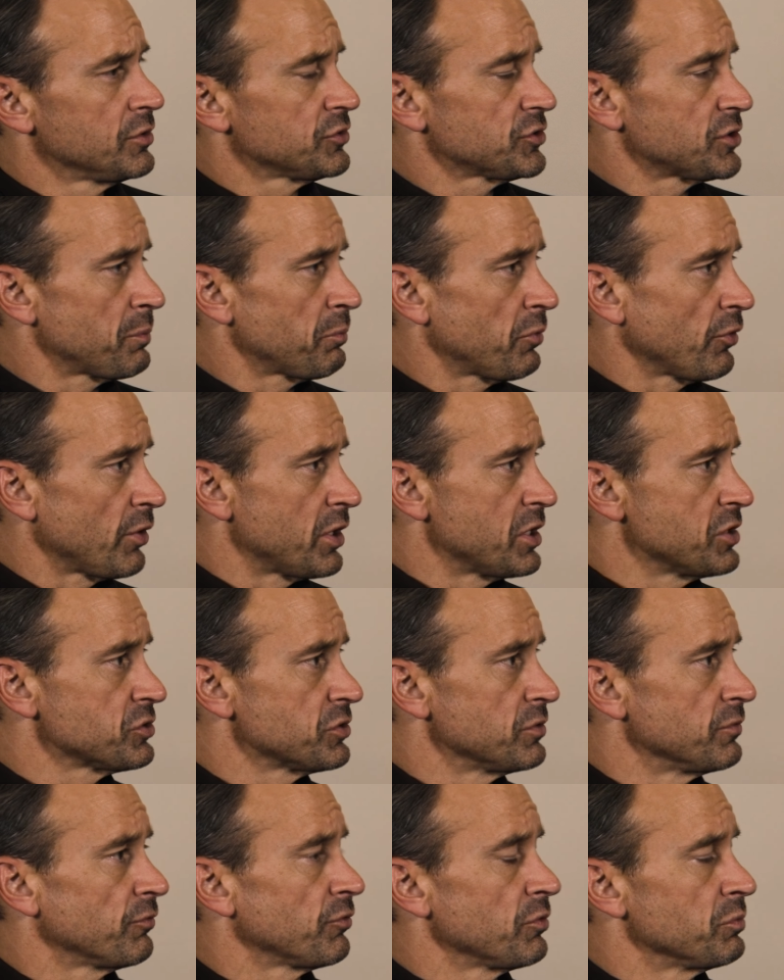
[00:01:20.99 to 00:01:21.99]

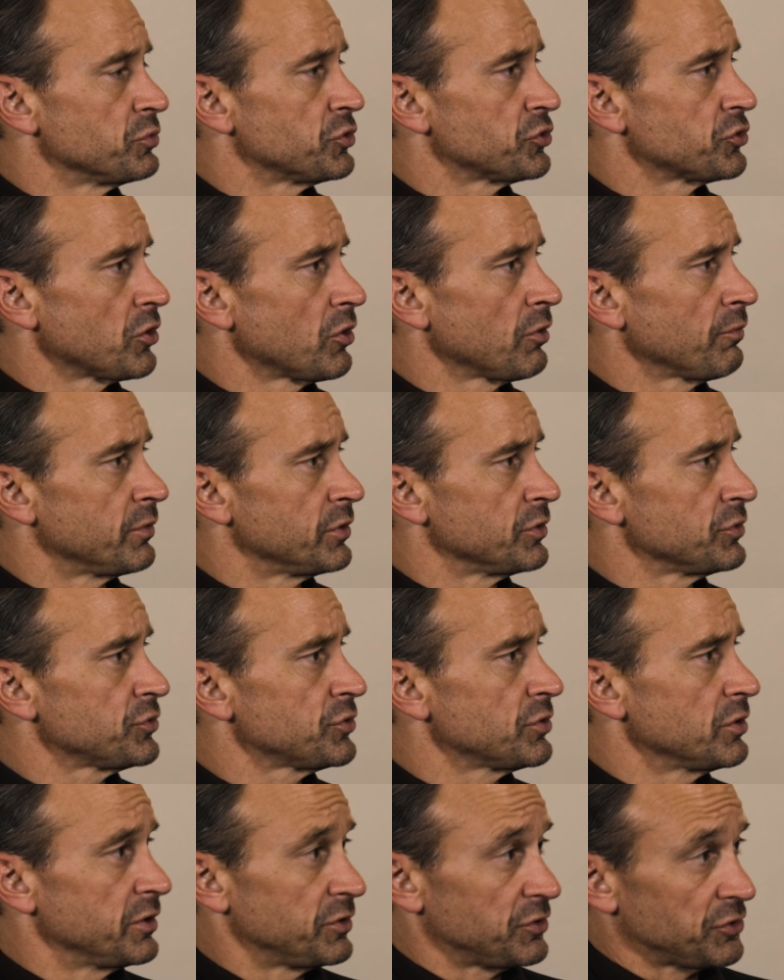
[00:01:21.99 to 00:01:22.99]
Separation from
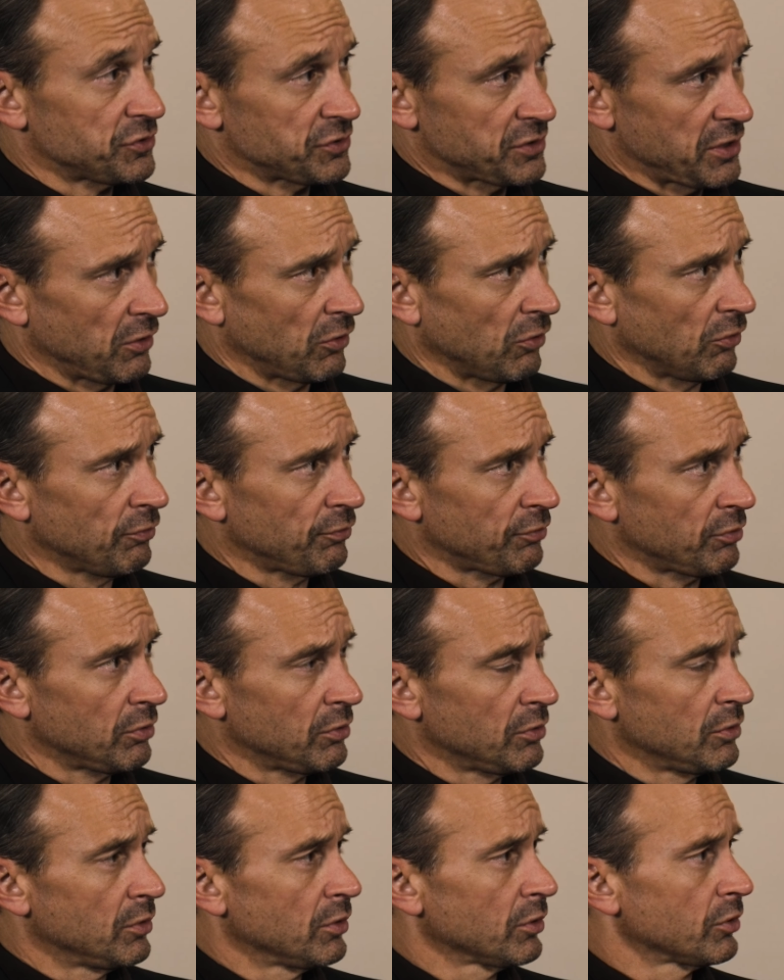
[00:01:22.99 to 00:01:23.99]
service itself
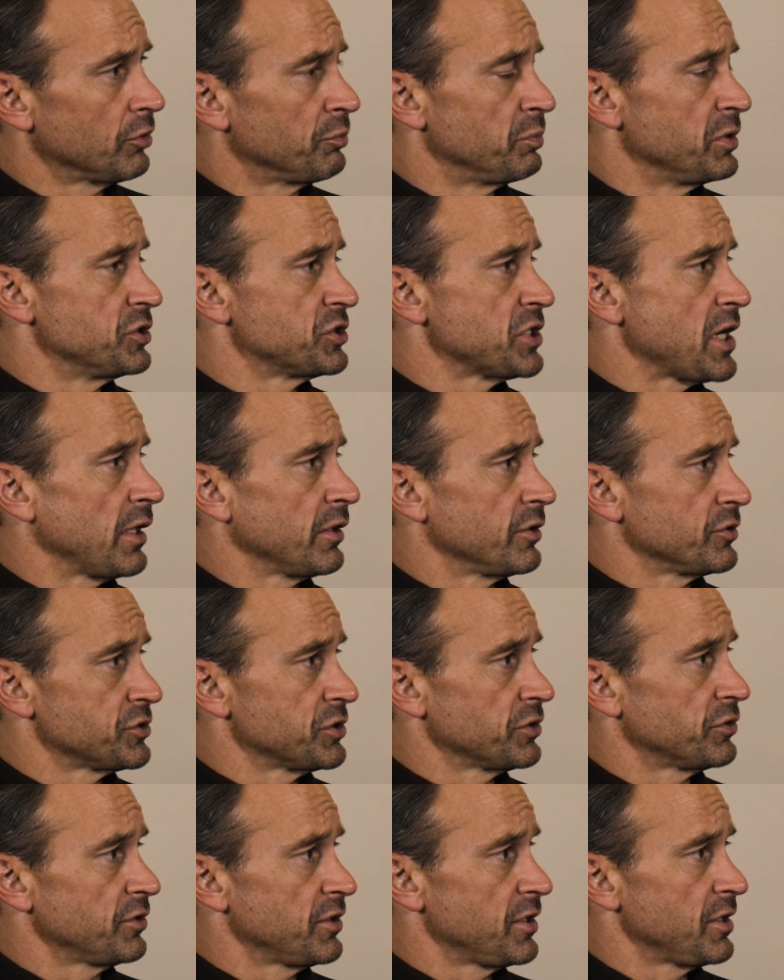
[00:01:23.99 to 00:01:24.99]
could be
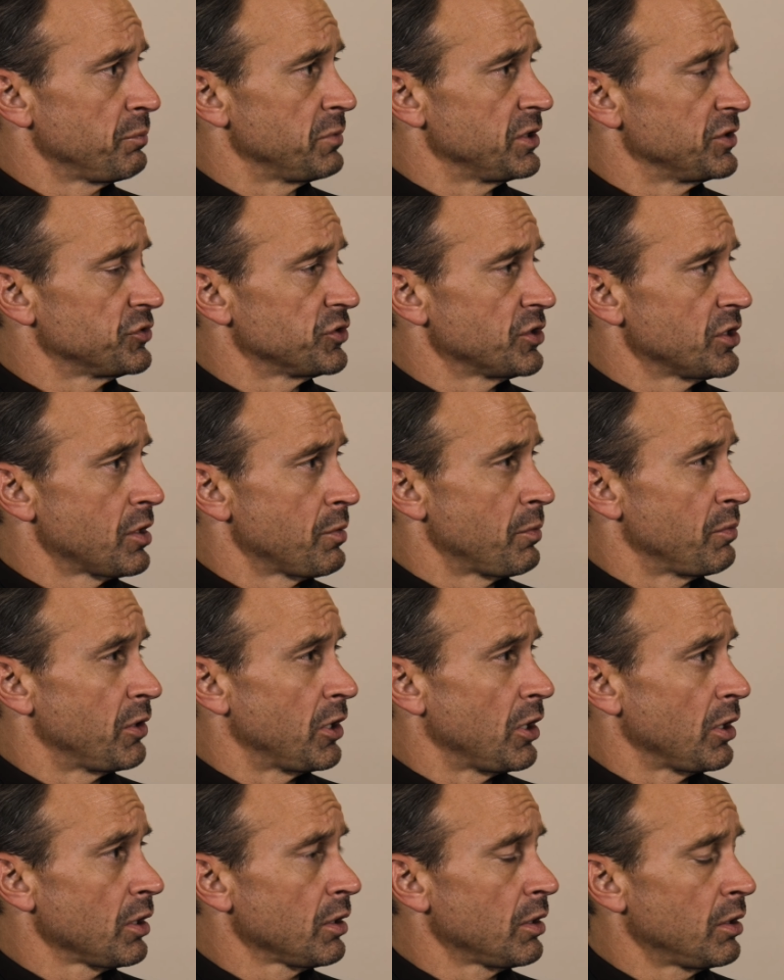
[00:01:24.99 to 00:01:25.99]
challenged at the
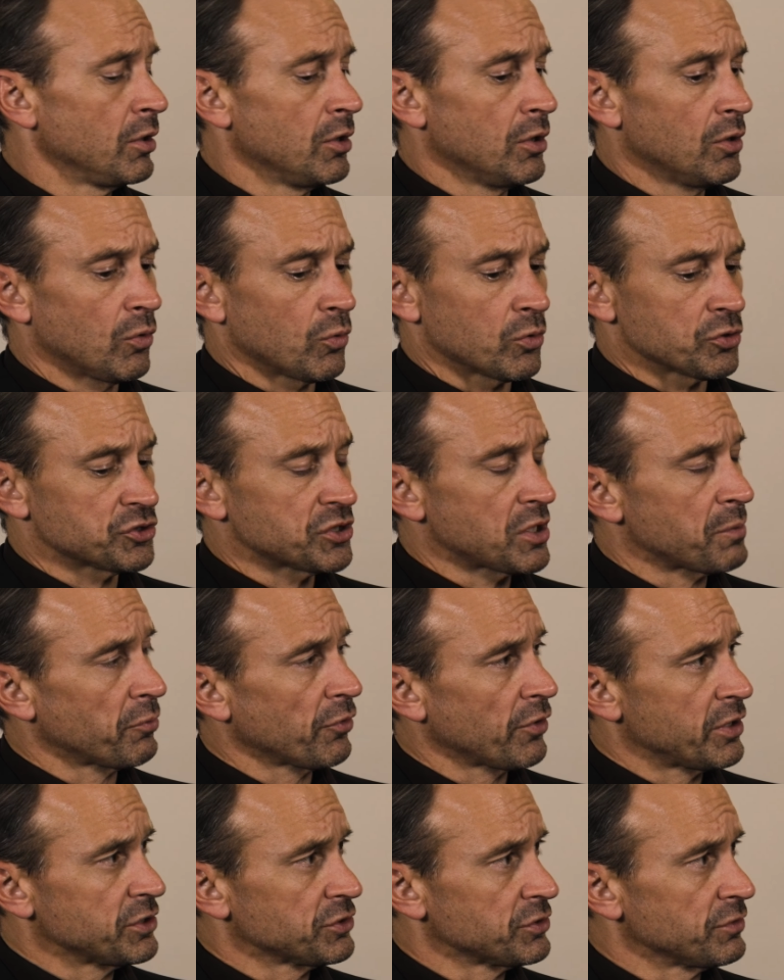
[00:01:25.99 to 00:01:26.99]
ABCMR, or
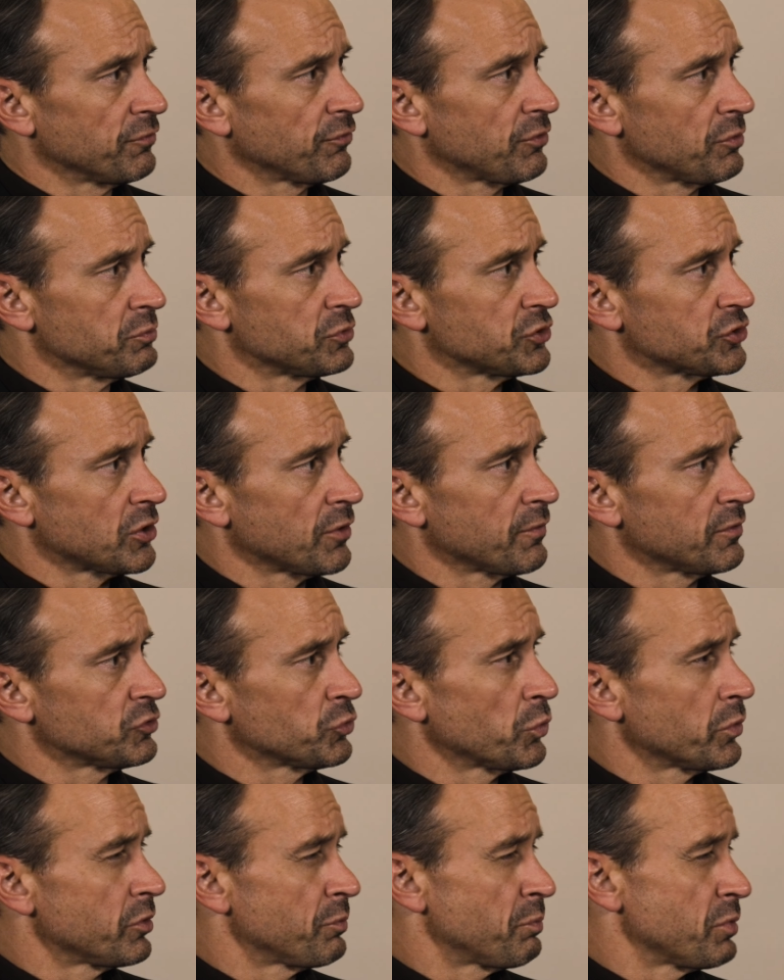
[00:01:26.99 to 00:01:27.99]
separation from
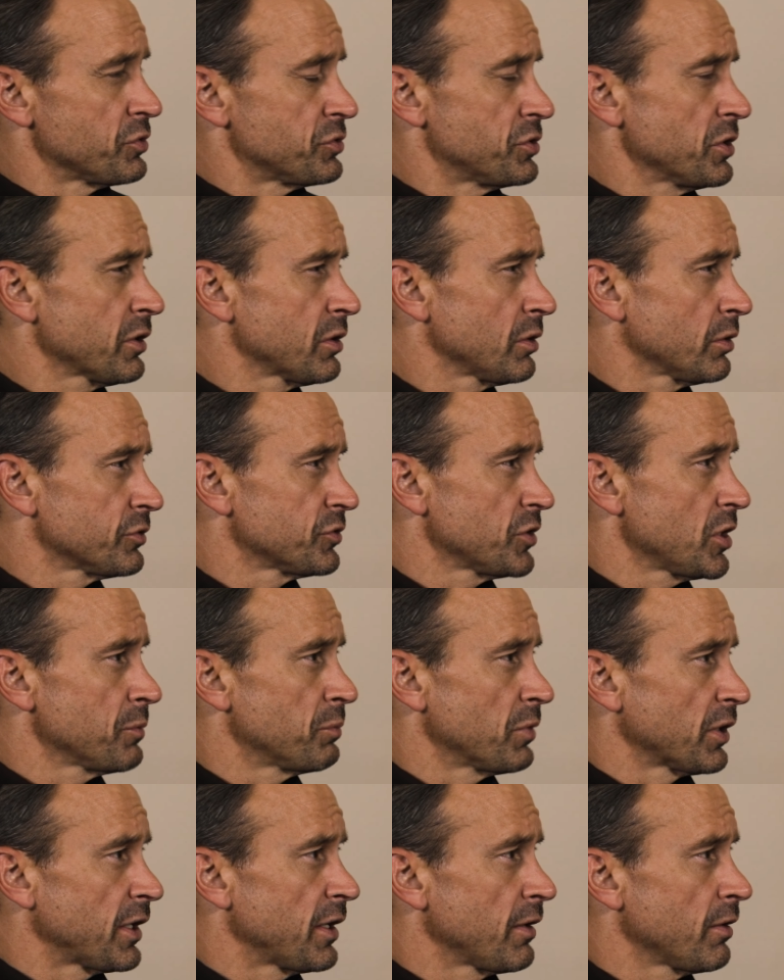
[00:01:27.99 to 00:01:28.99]
service with a particular
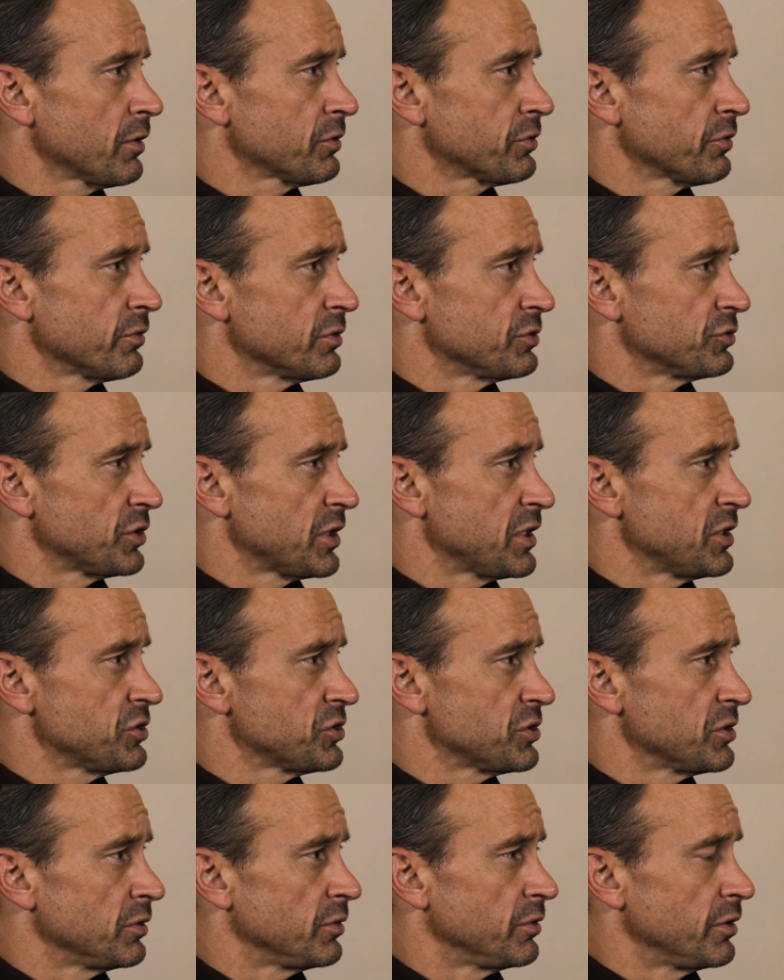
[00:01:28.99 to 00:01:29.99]
type of
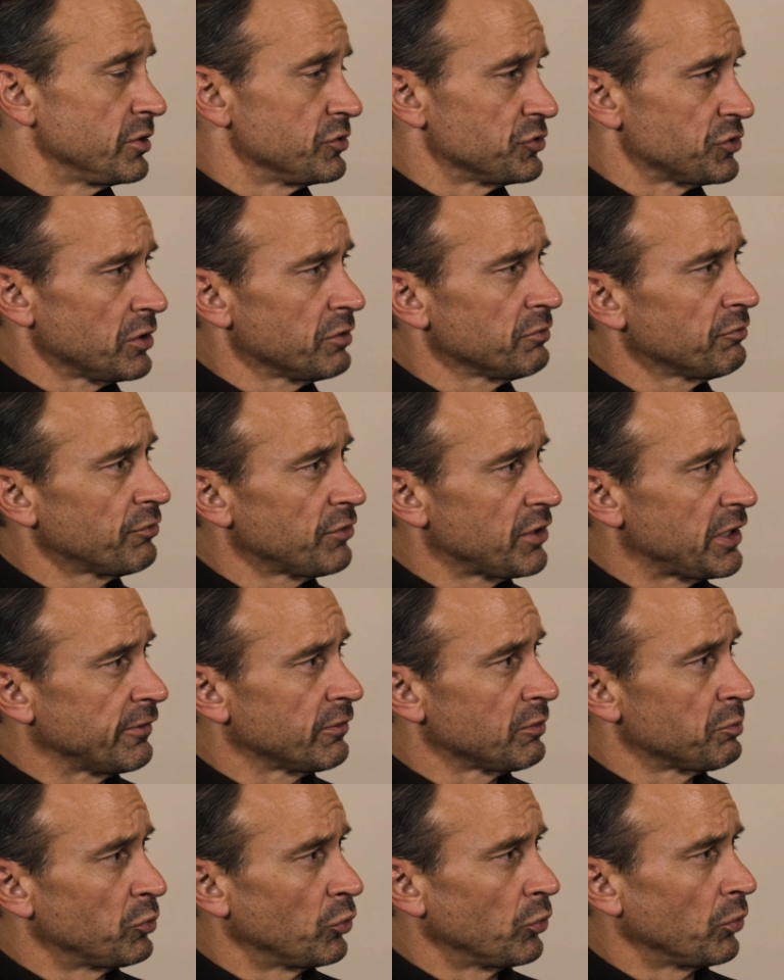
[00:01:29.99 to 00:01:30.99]
characterization that is
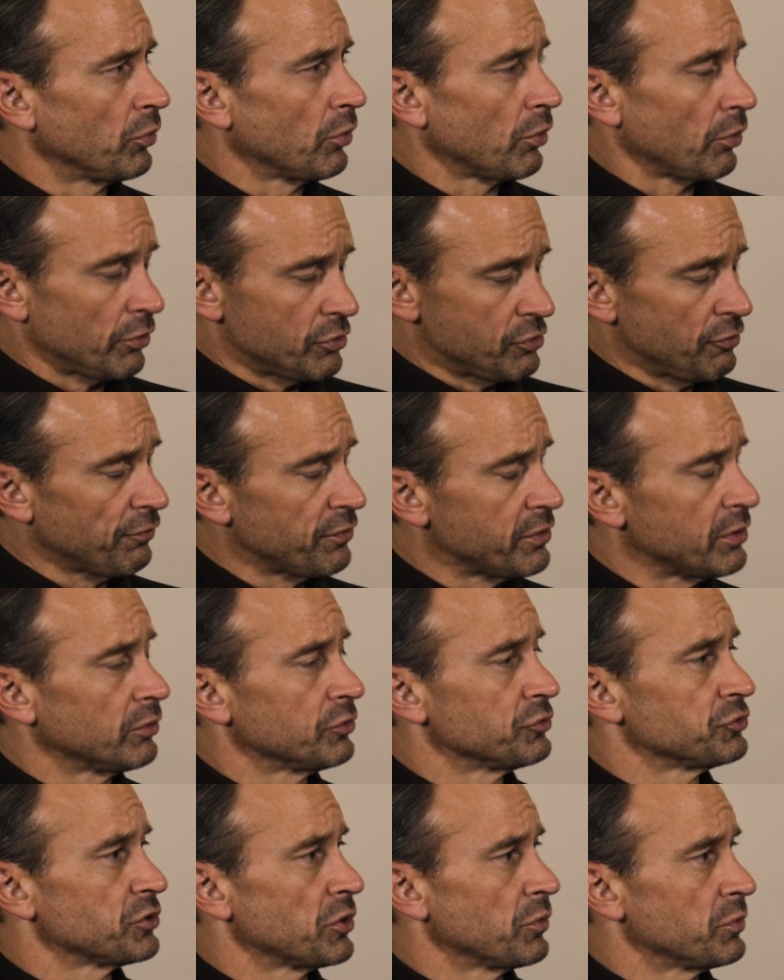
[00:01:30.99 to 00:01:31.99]
unfavorable or you
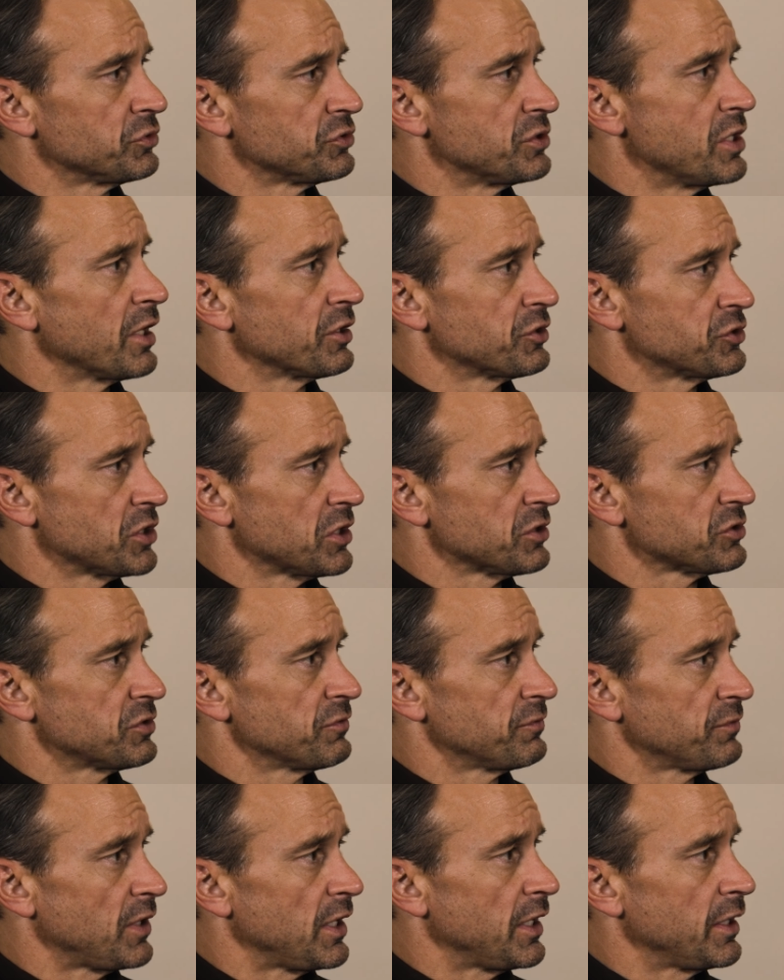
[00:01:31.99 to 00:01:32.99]
feel as though is not
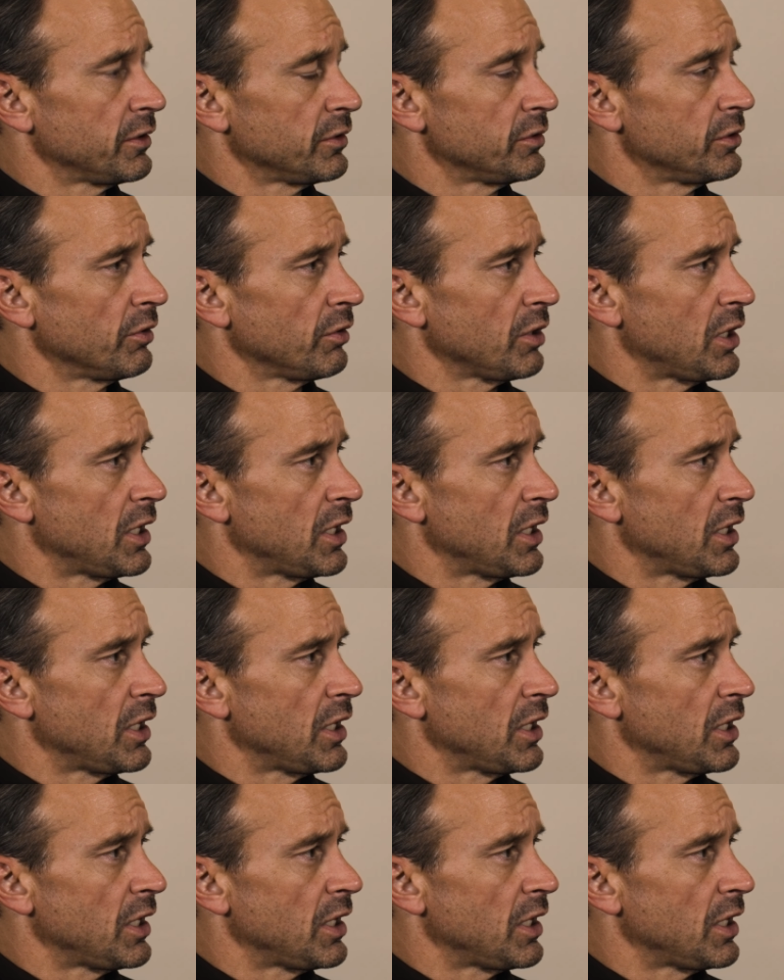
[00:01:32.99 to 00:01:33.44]
justified in your